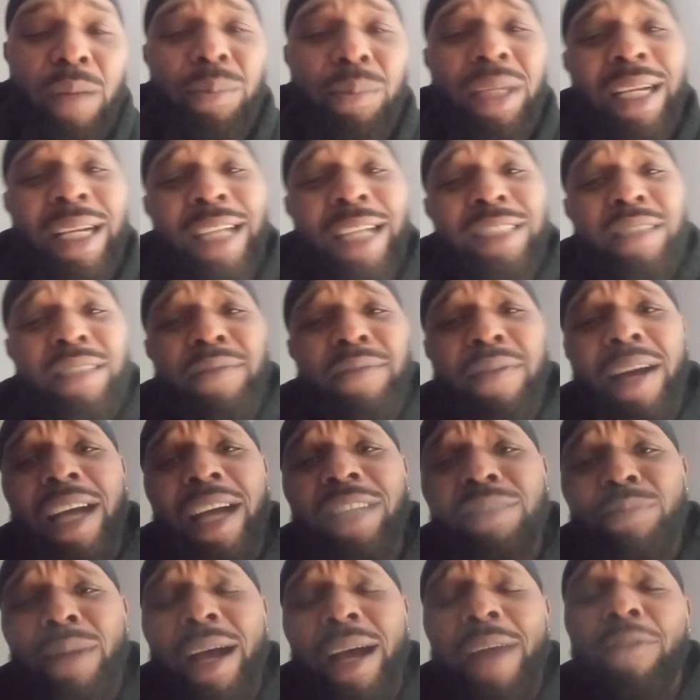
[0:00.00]
Because as
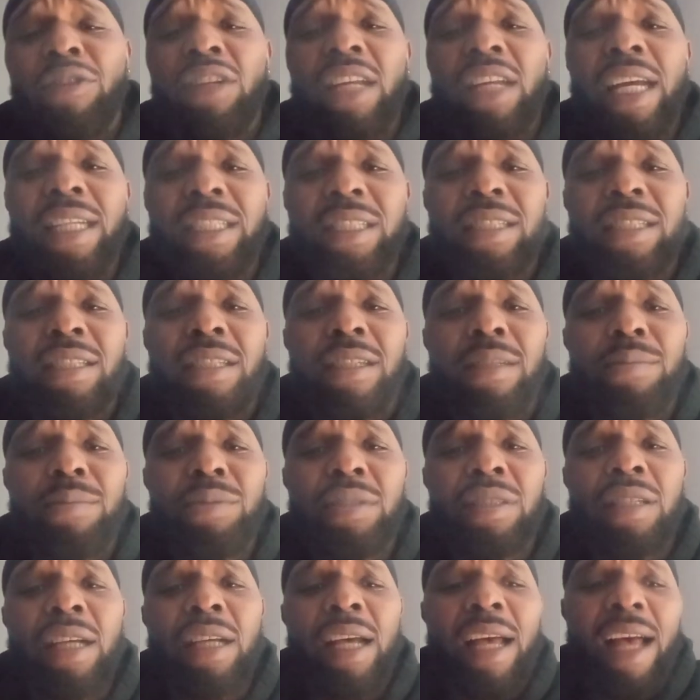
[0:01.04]
far as my
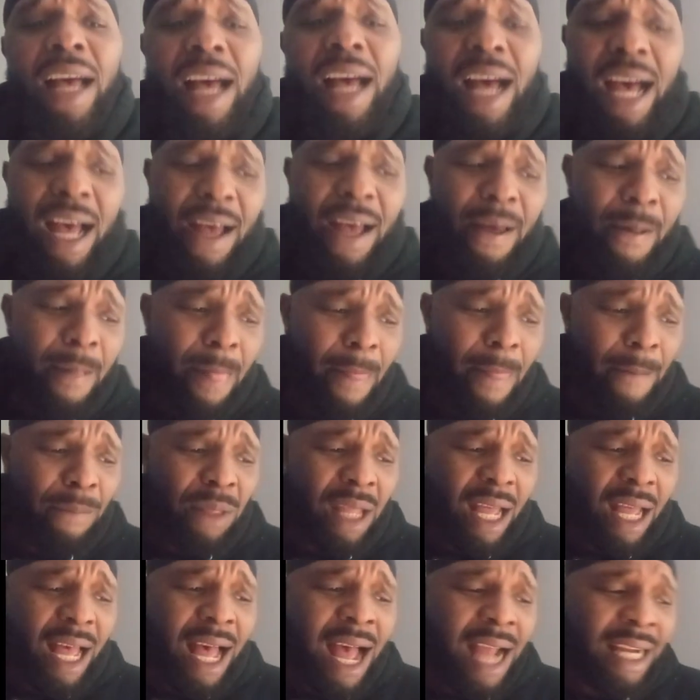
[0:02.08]
relationships,
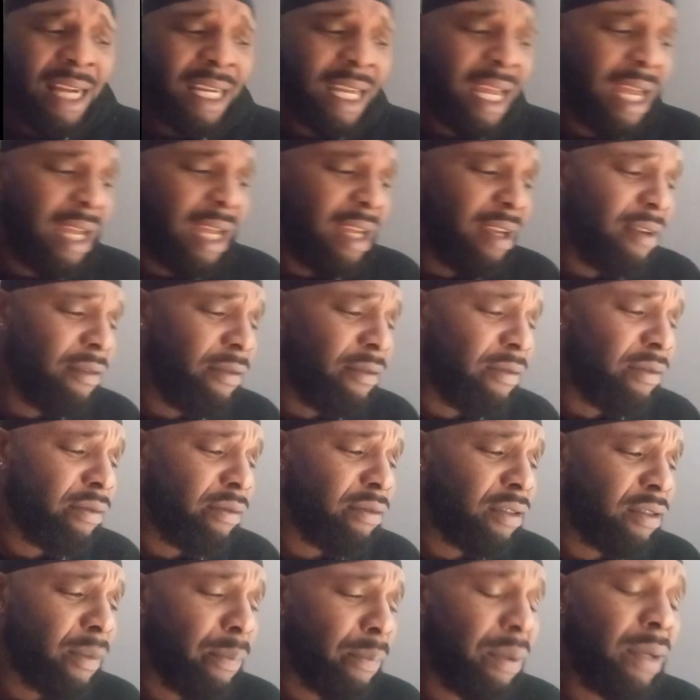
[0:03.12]
I gave
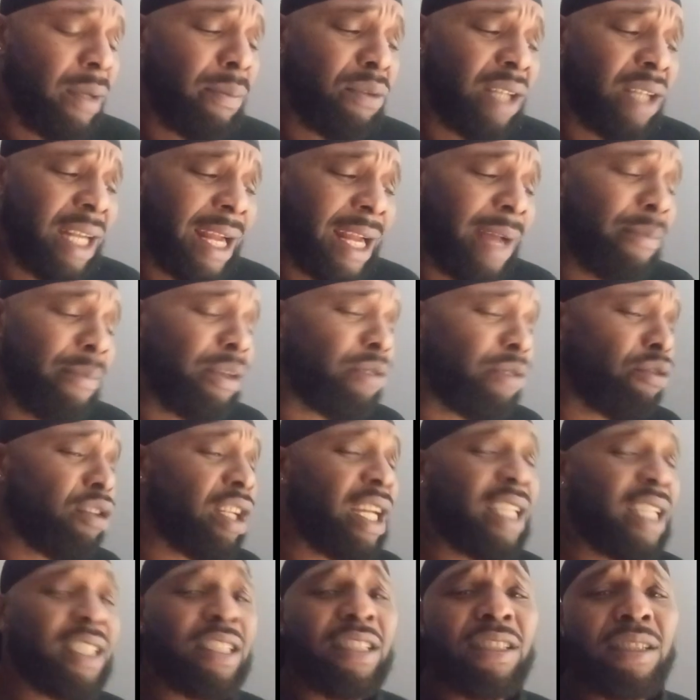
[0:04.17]
the people that I'm in a
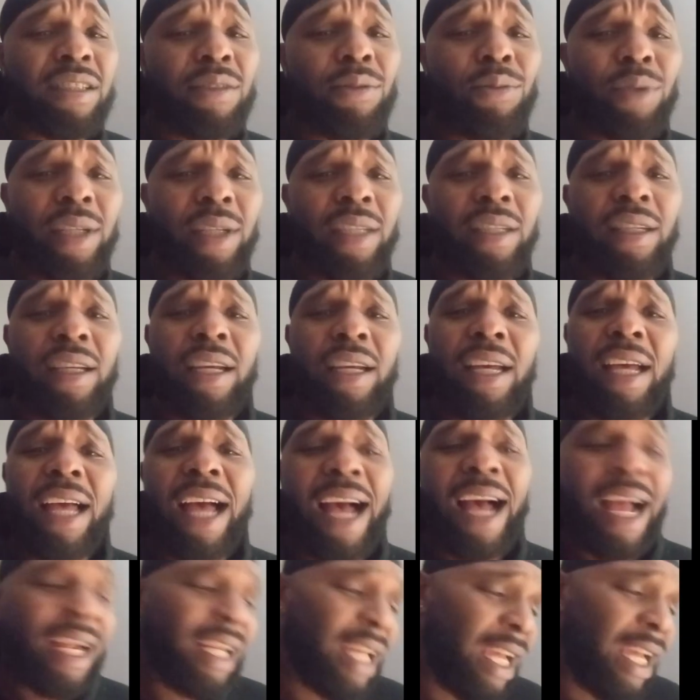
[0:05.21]
relationship with,
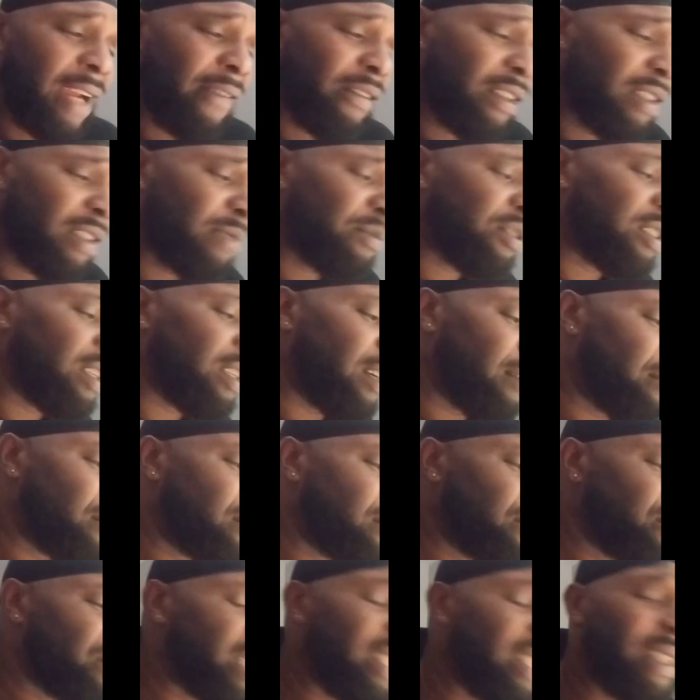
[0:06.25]
I gave them
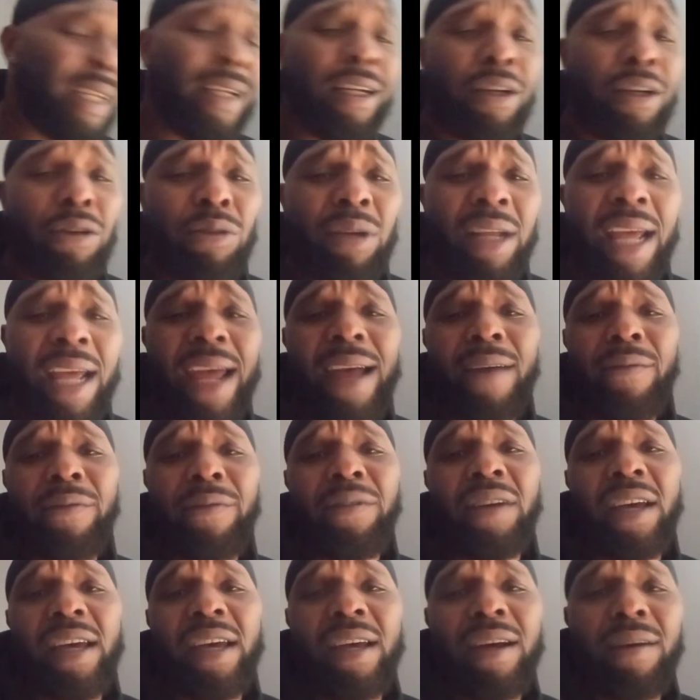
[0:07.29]
something that they're going to have
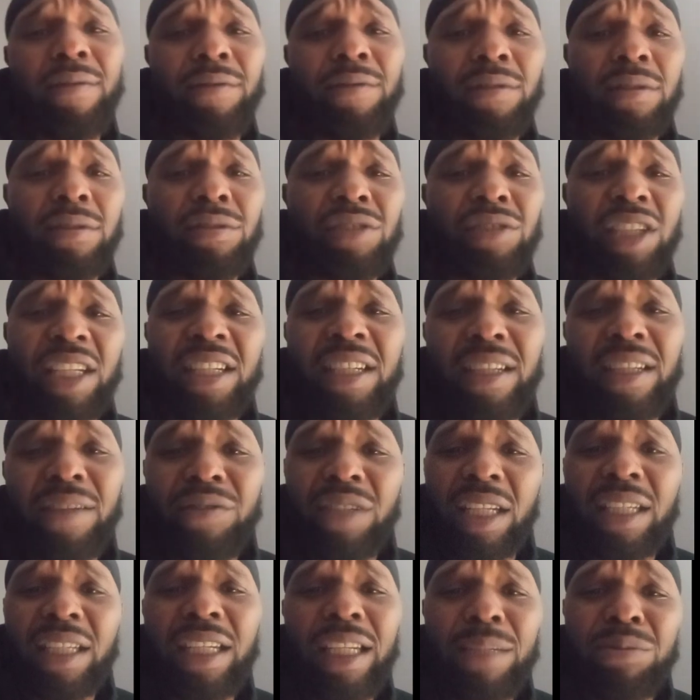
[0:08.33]
forever, the
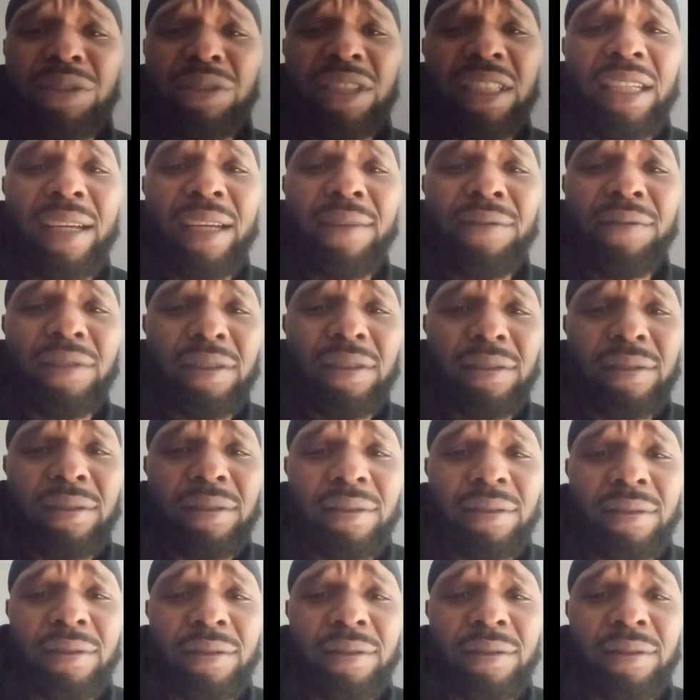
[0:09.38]
gift that keeps giving.